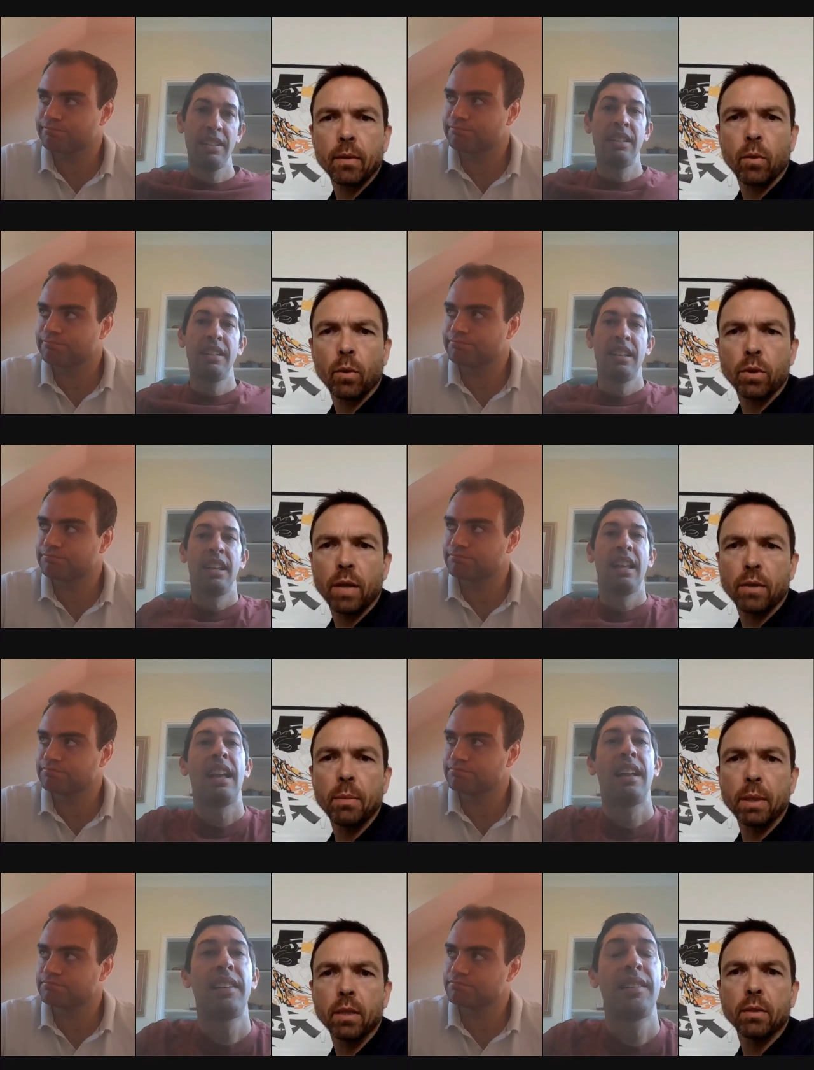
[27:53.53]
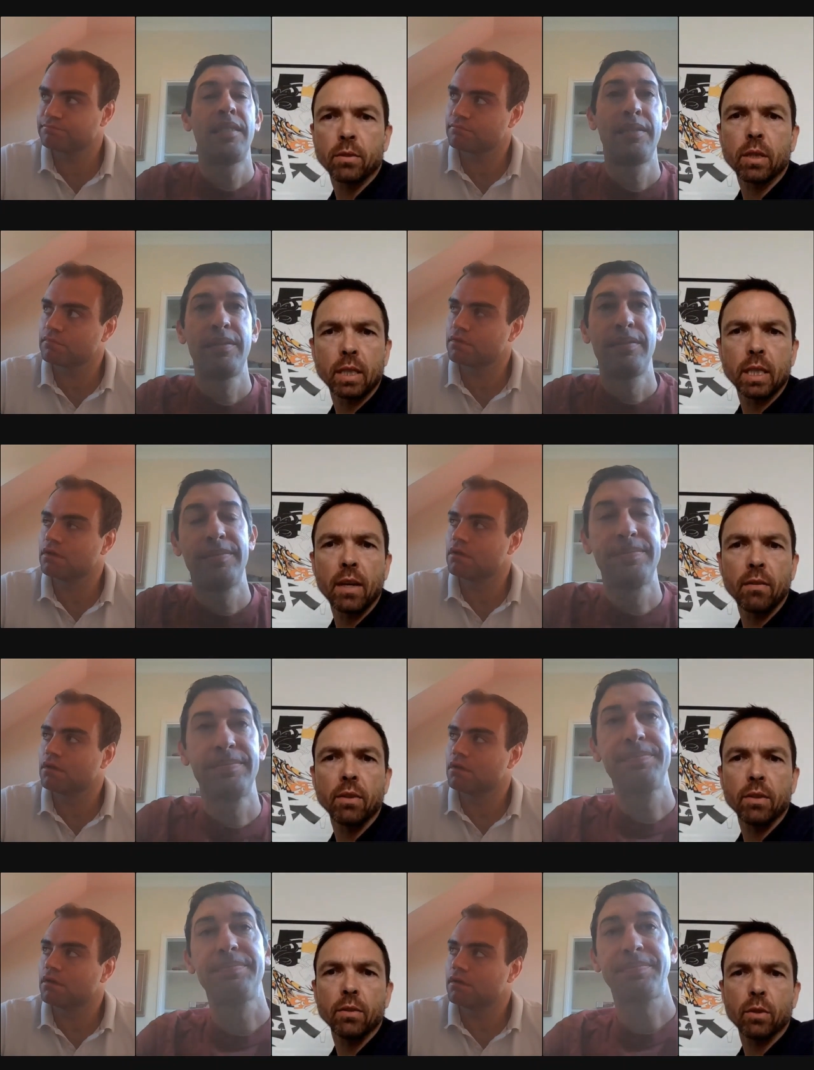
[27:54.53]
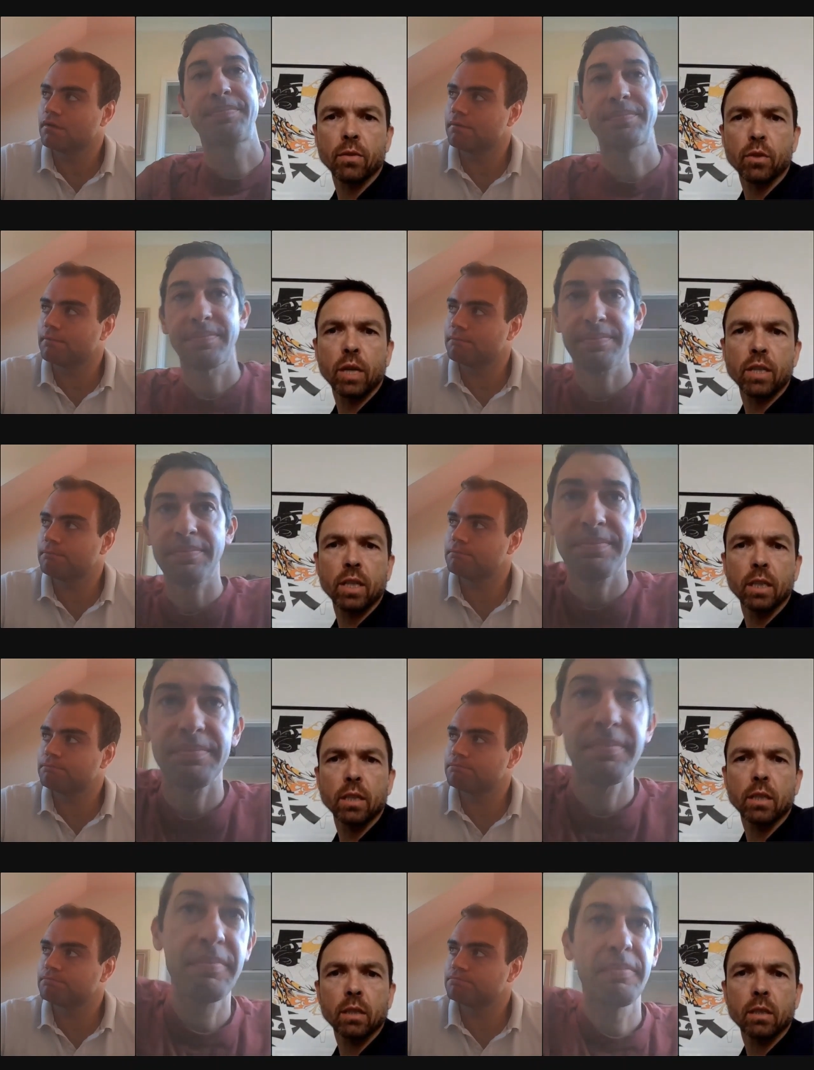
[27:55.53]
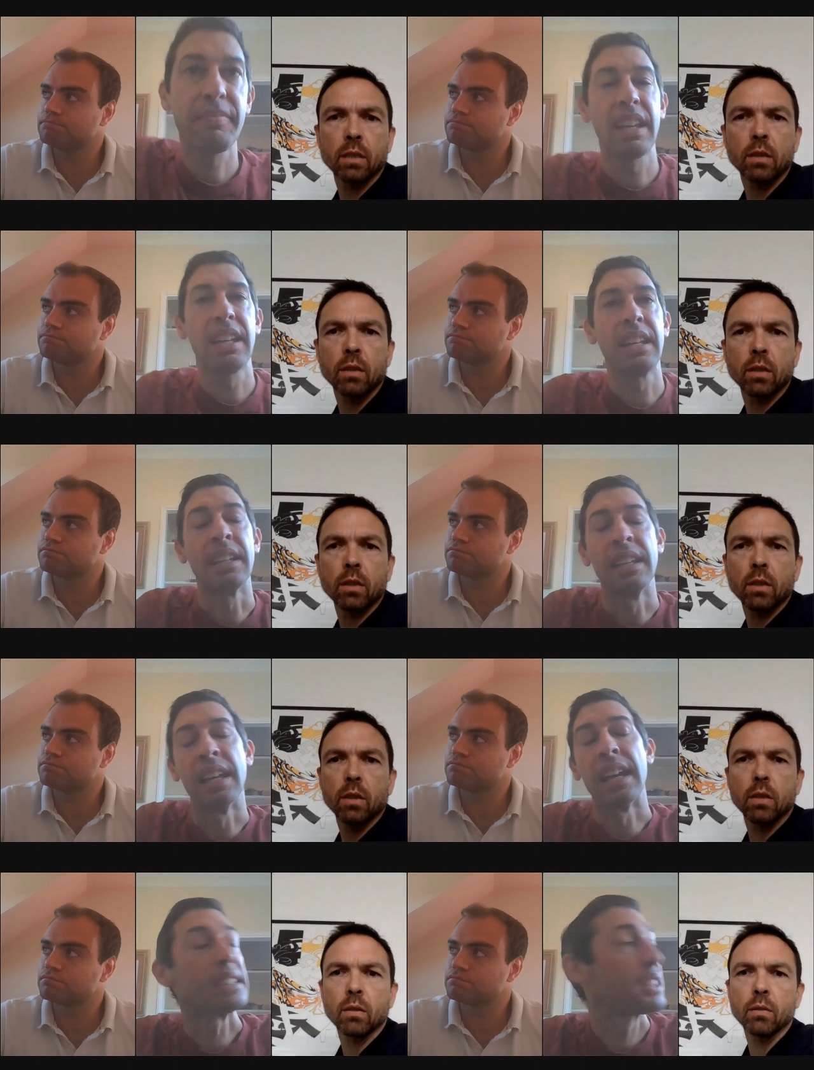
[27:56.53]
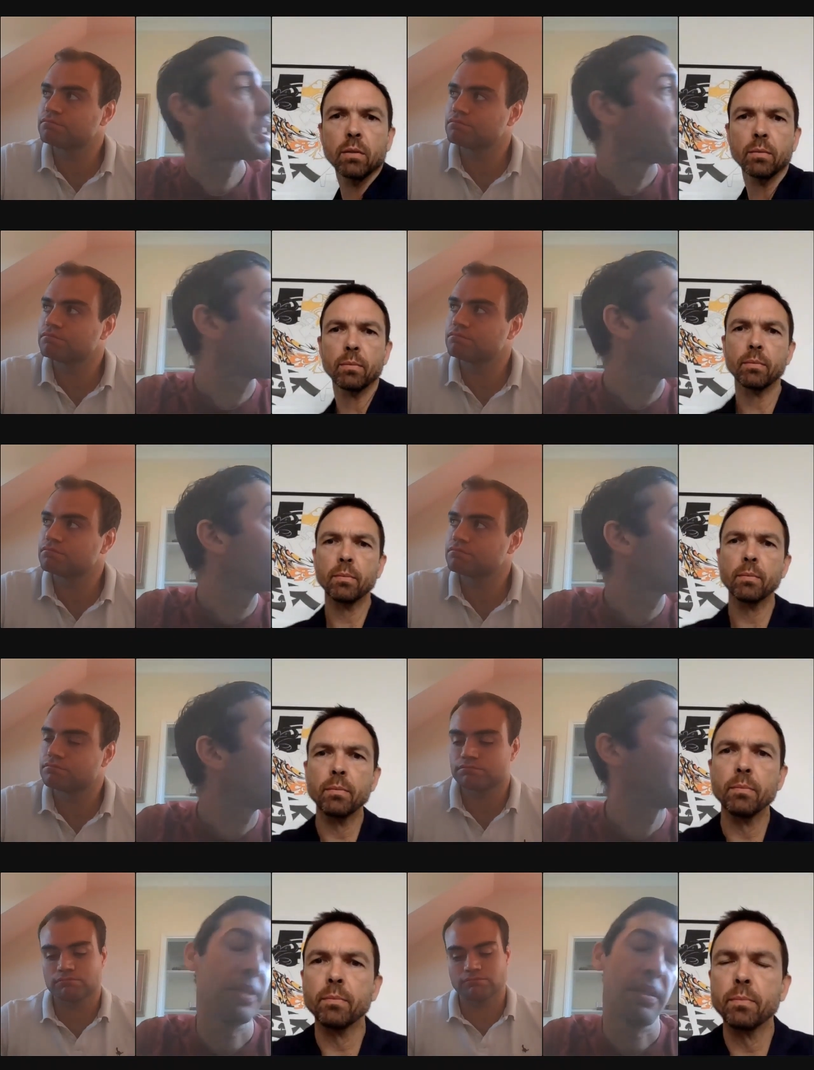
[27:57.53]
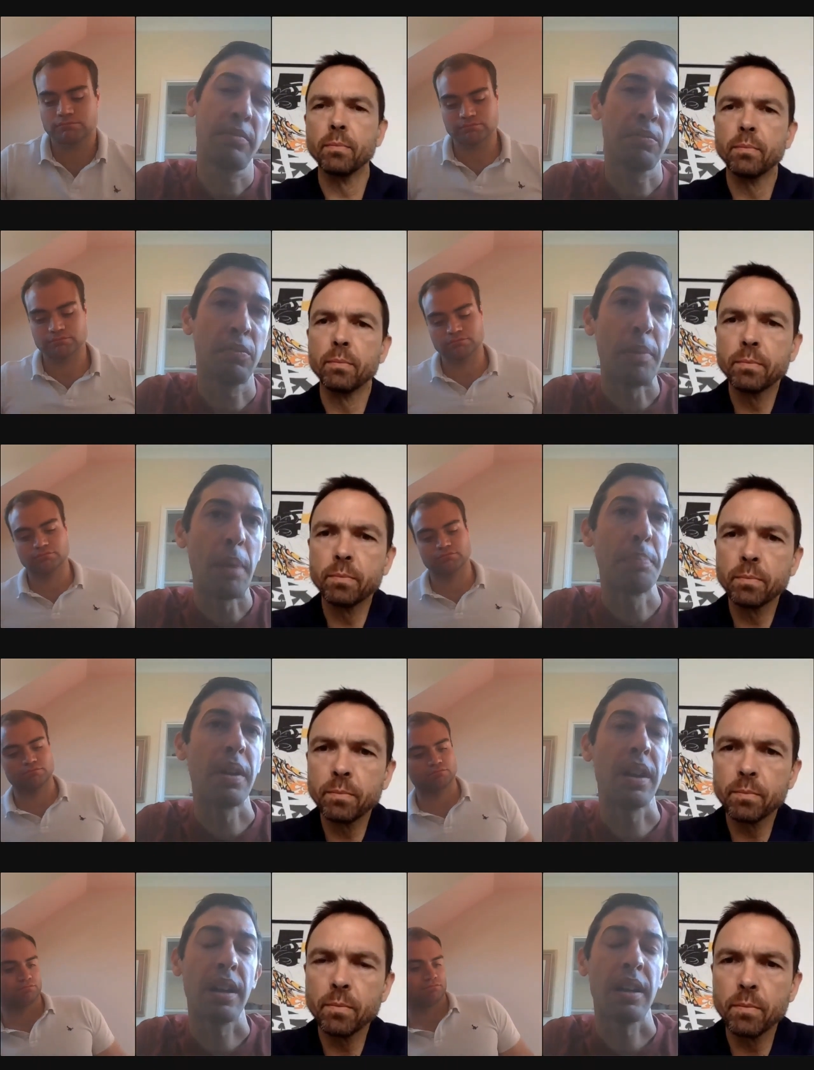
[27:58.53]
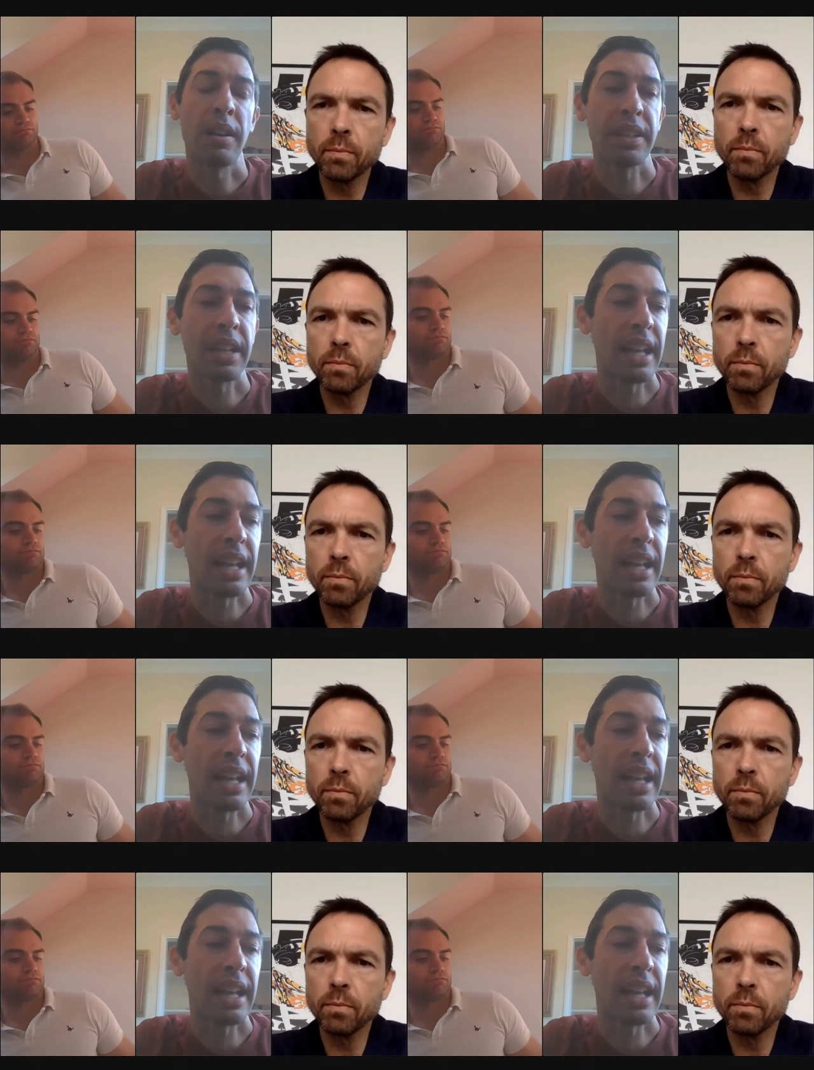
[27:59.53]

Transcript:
Speaker 1: or is that maybe it's at the end of this sort of stretching it?
Speaker 2: Yeah, so I mean, remember, I think